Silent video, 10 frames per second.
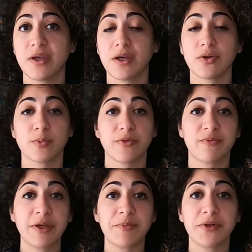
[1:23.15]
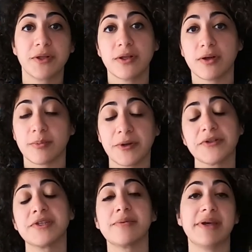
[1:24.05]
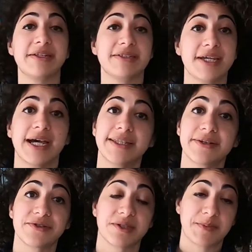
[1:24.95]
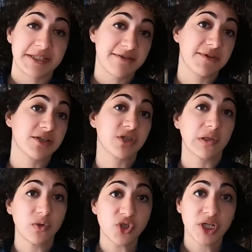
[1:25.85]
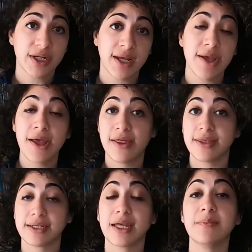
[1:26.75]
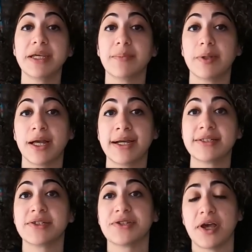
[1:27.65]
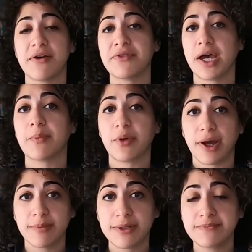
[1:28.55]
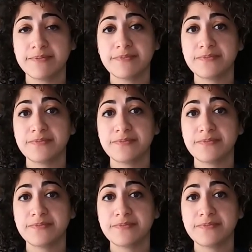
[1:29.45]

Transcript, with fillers: A group of people or a person may decide there's a specific solution that can be applied to solve that problem,